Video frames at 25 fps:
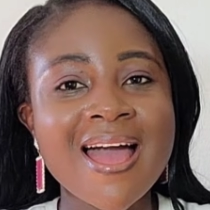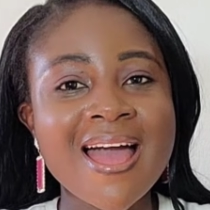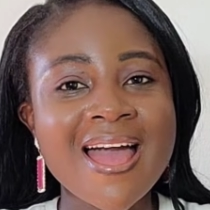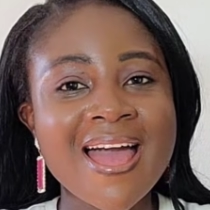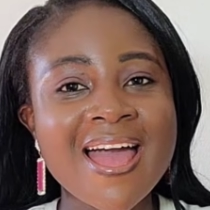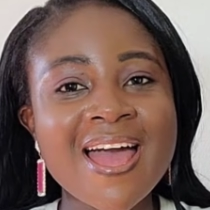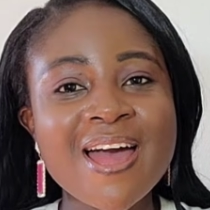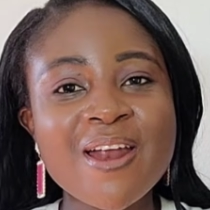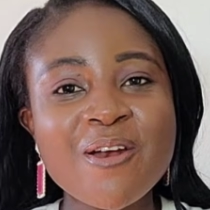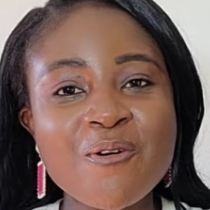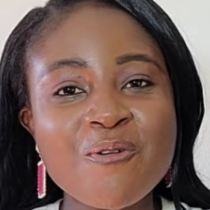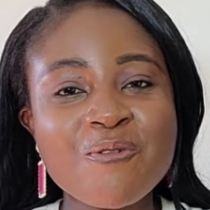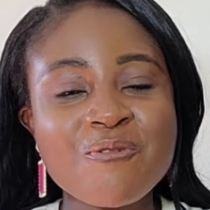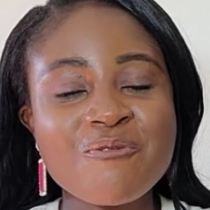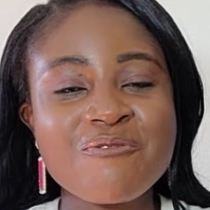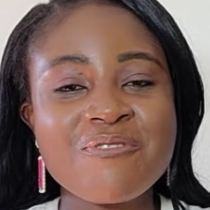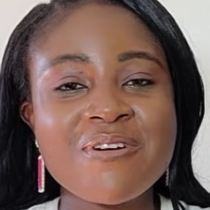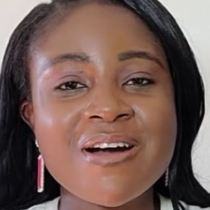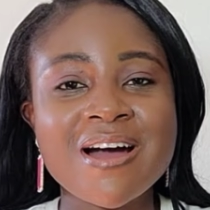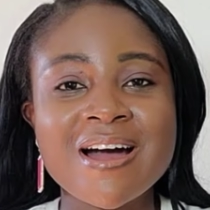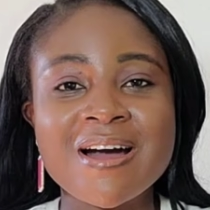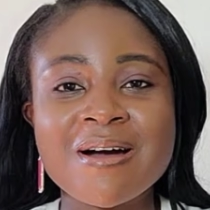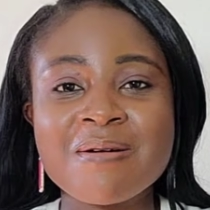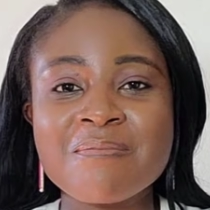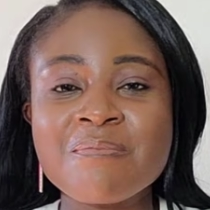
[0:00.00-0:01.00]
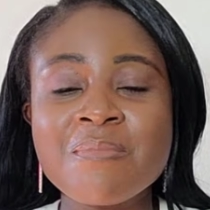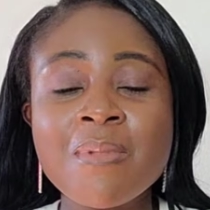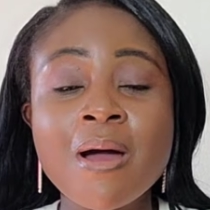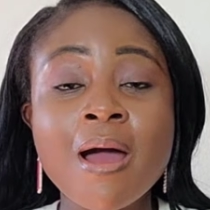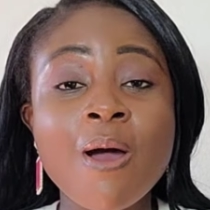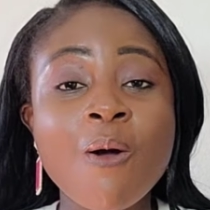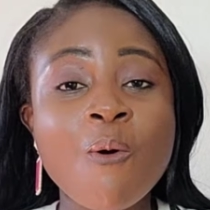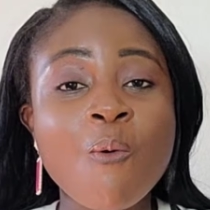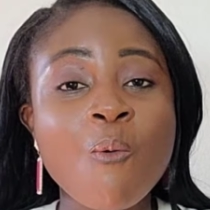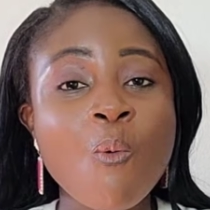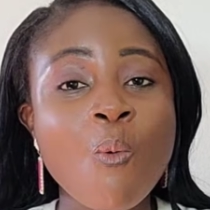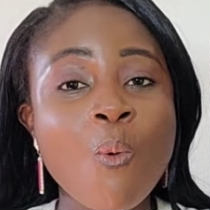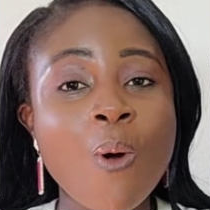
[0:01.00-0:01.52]
Hello fam,
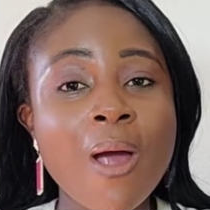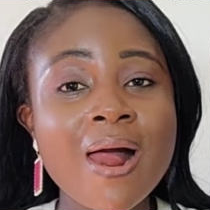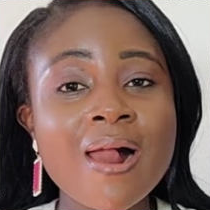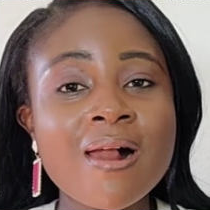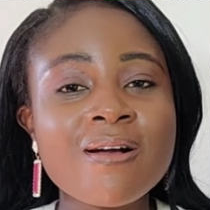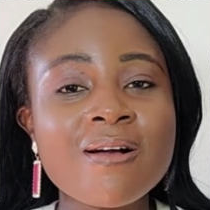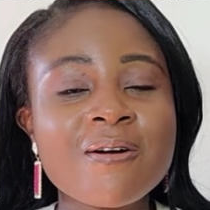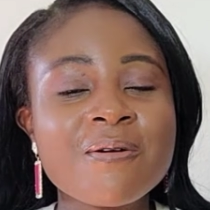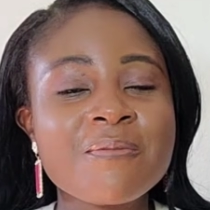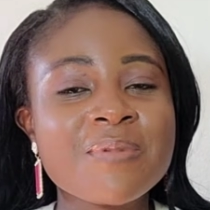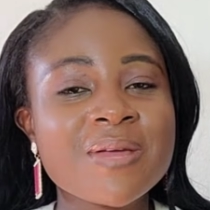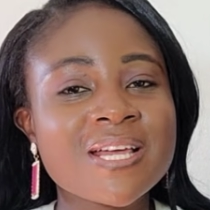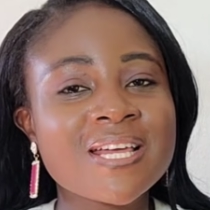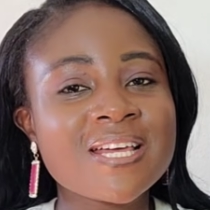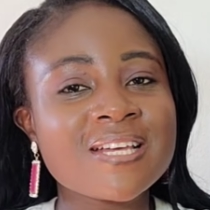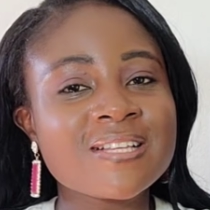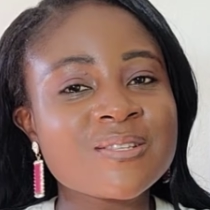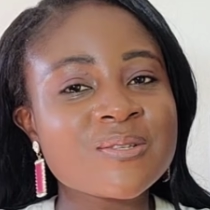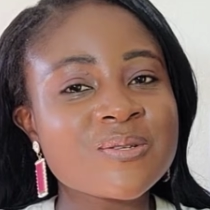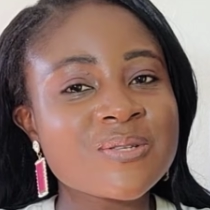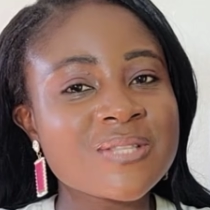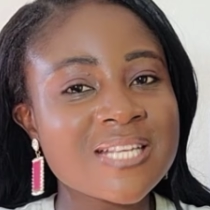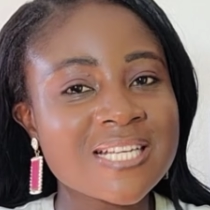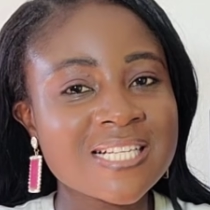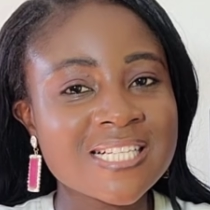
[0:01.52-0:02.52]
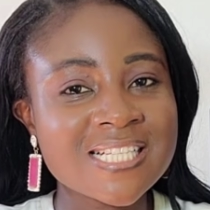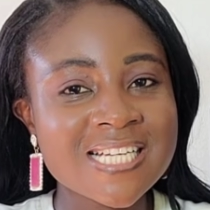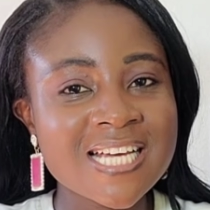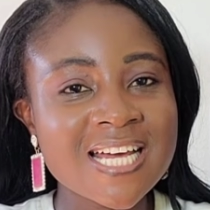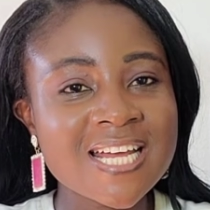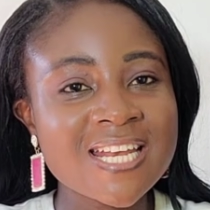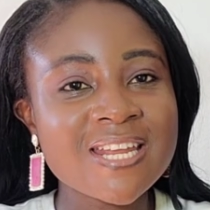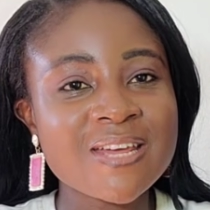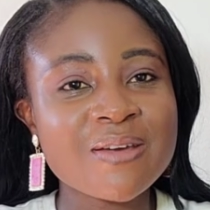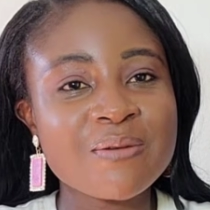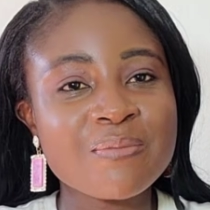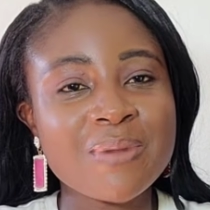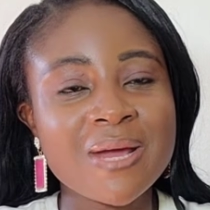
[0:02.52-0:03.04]
welcome again to the
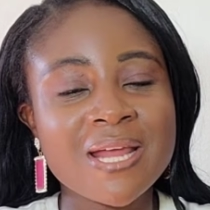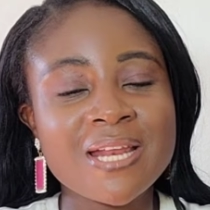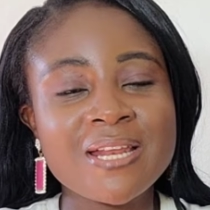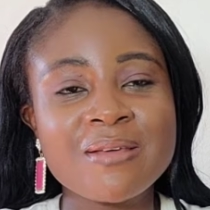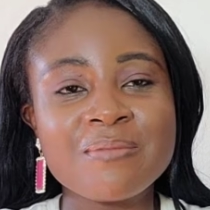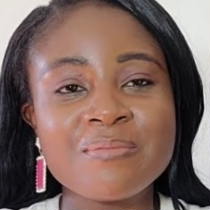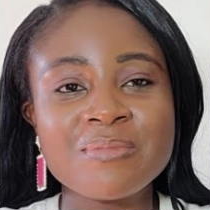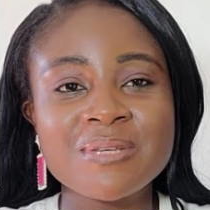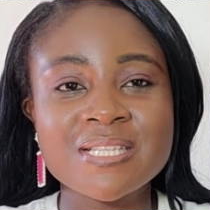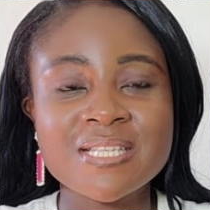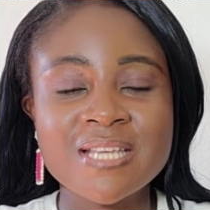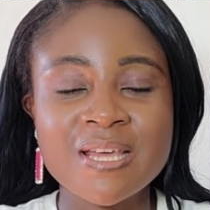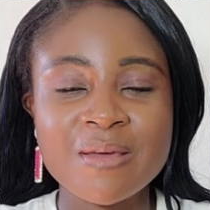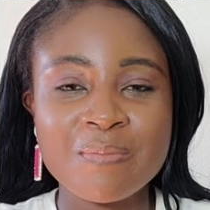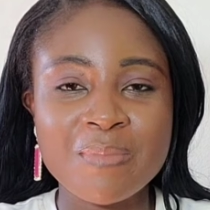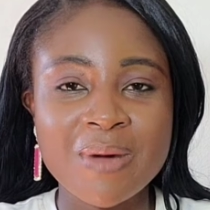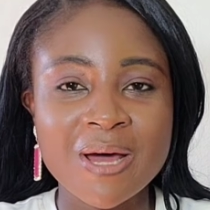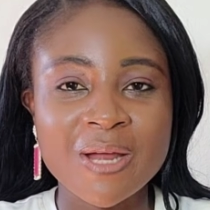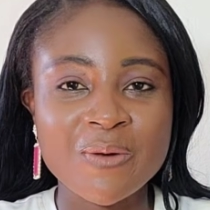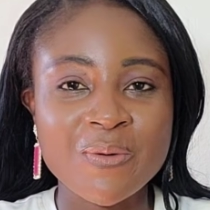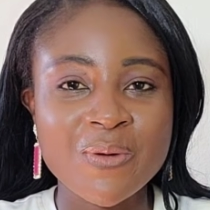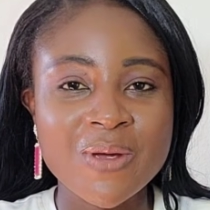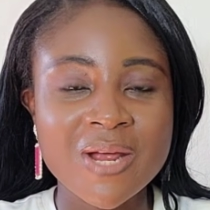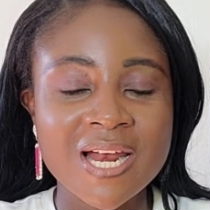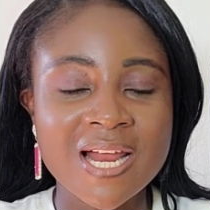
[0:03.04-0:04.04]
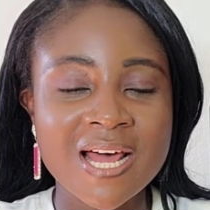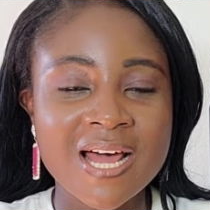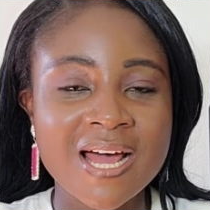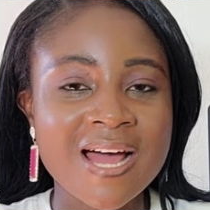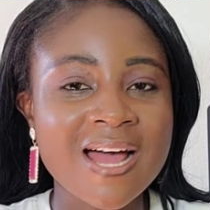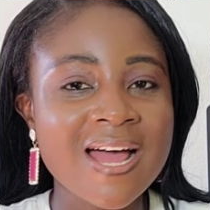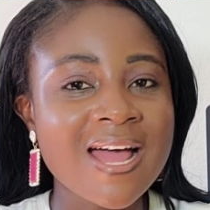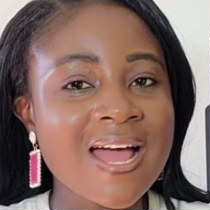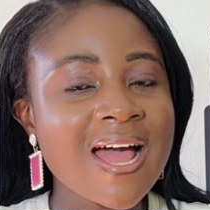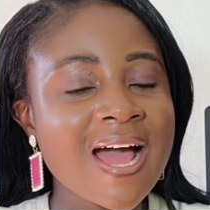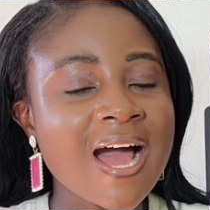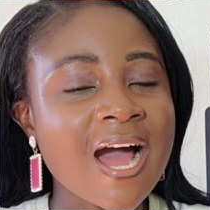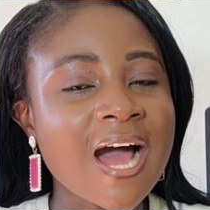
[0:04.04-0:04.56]
channel. My name is Emanuela,
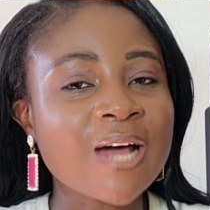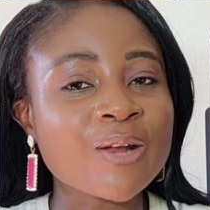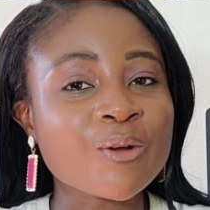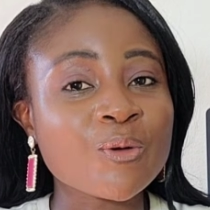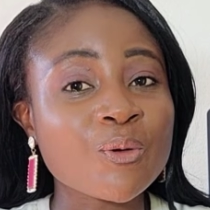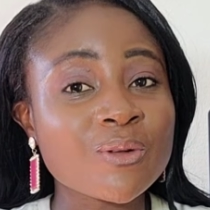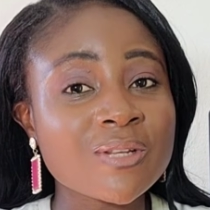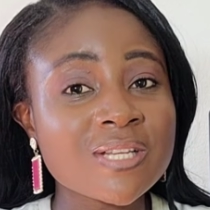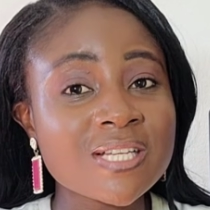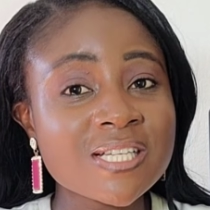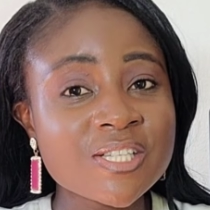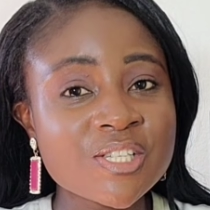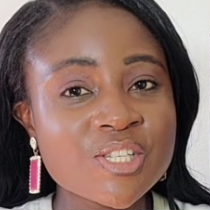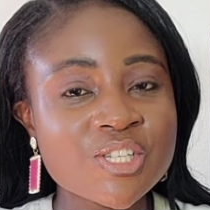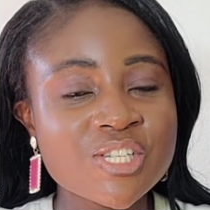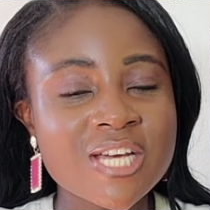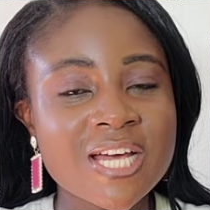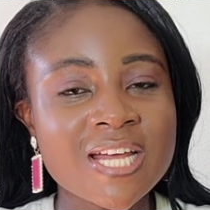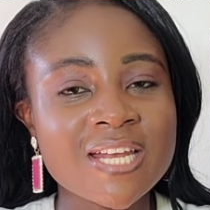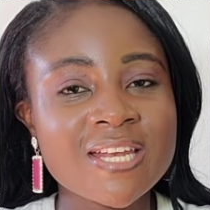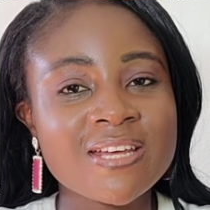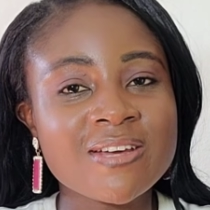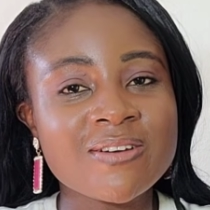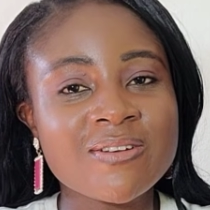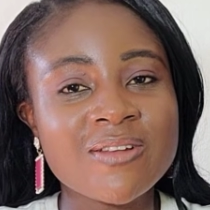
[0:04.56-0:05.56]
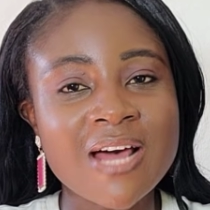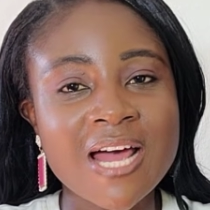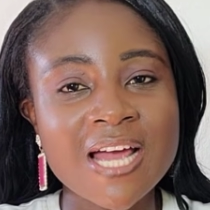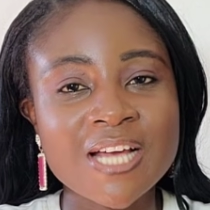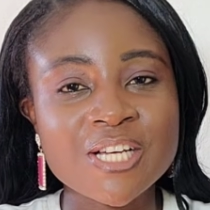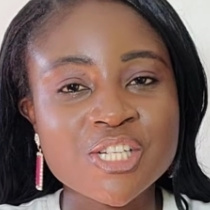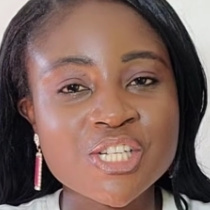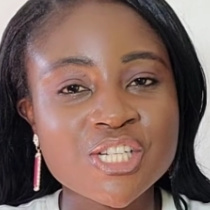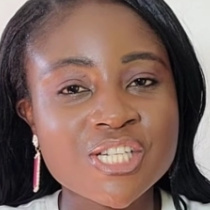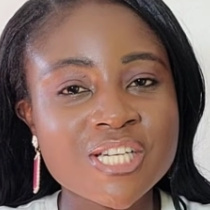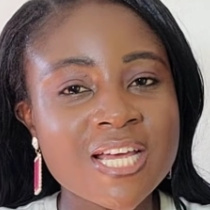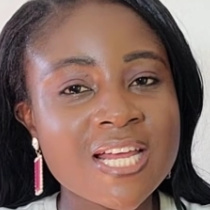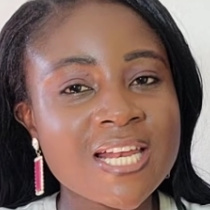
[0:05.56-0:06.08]
and on this channel I
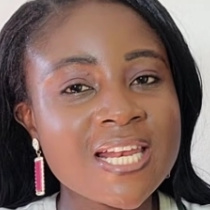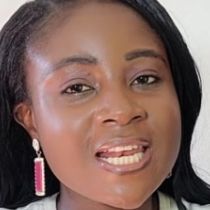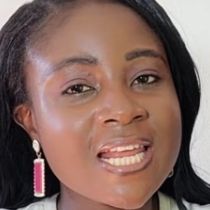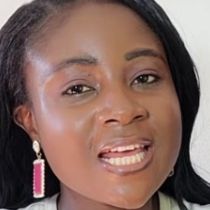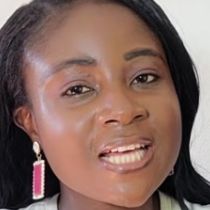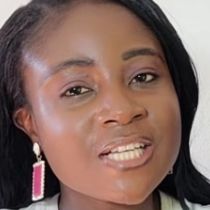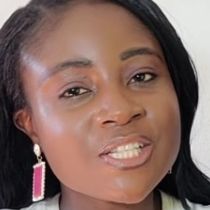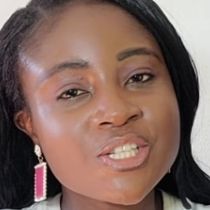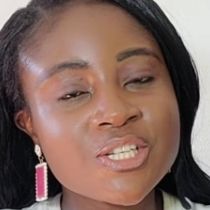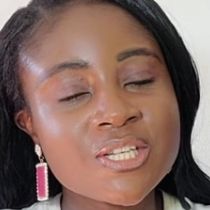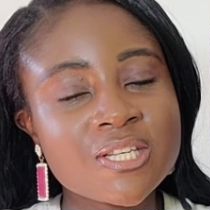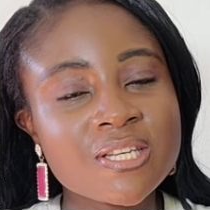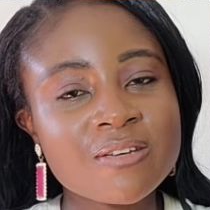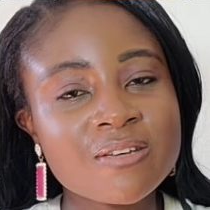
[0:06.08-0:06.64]
share legit